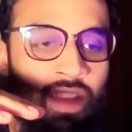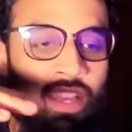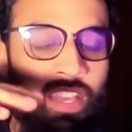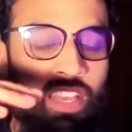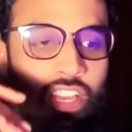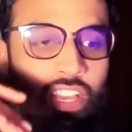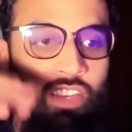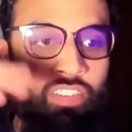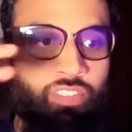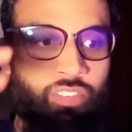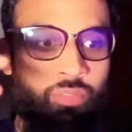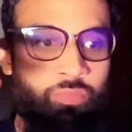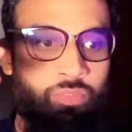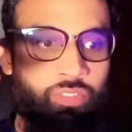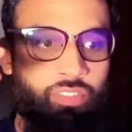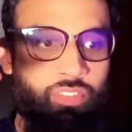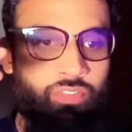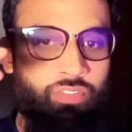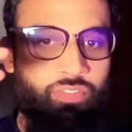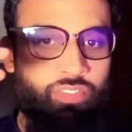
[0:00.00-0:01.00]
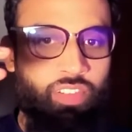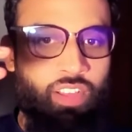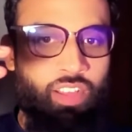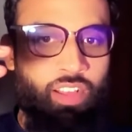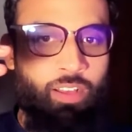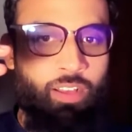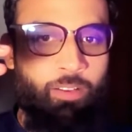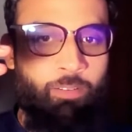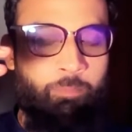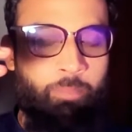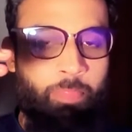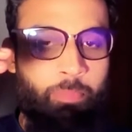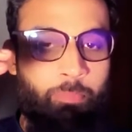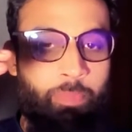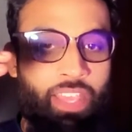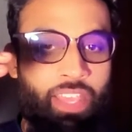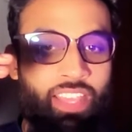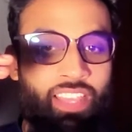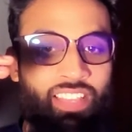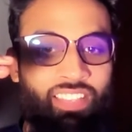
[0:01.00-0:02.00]
in terms of
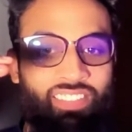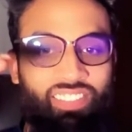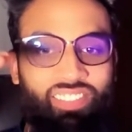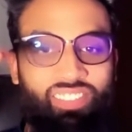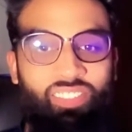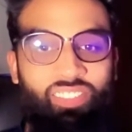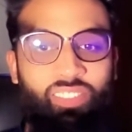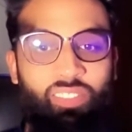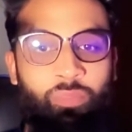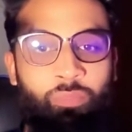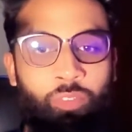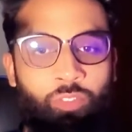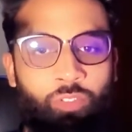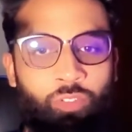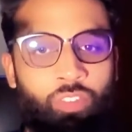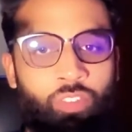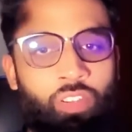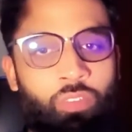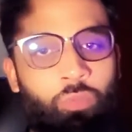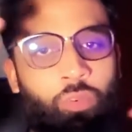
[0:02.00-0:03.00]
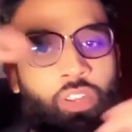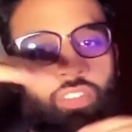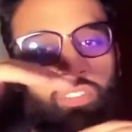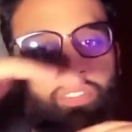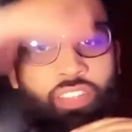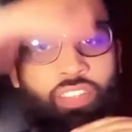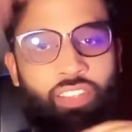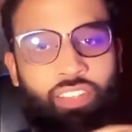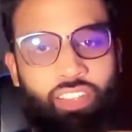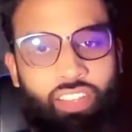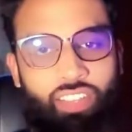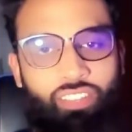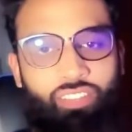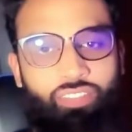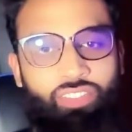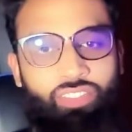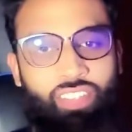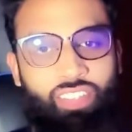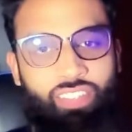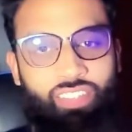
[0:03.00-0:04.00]
being digitally mature, and what is like kind
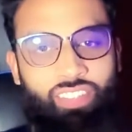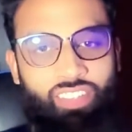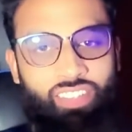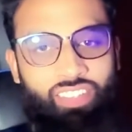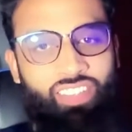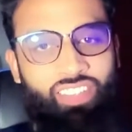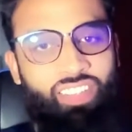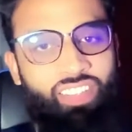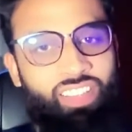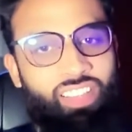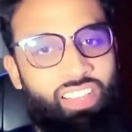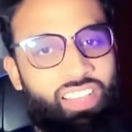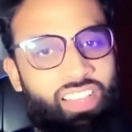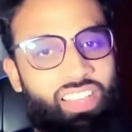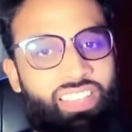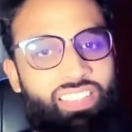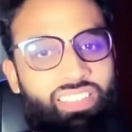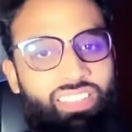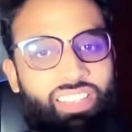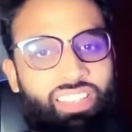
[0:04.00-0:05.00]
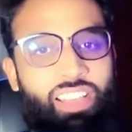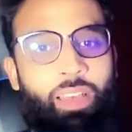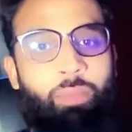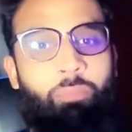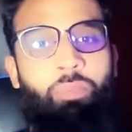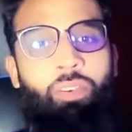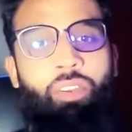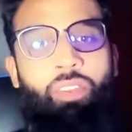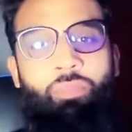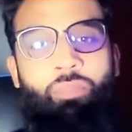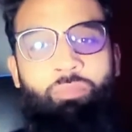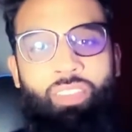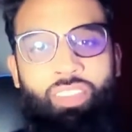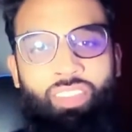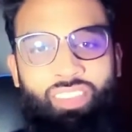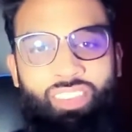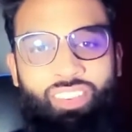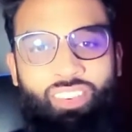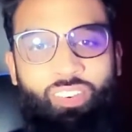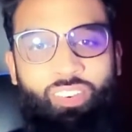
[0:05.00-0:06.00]
of like the
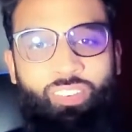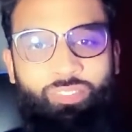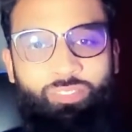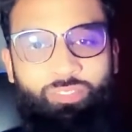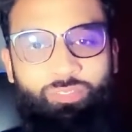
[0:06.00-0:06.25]
epitome of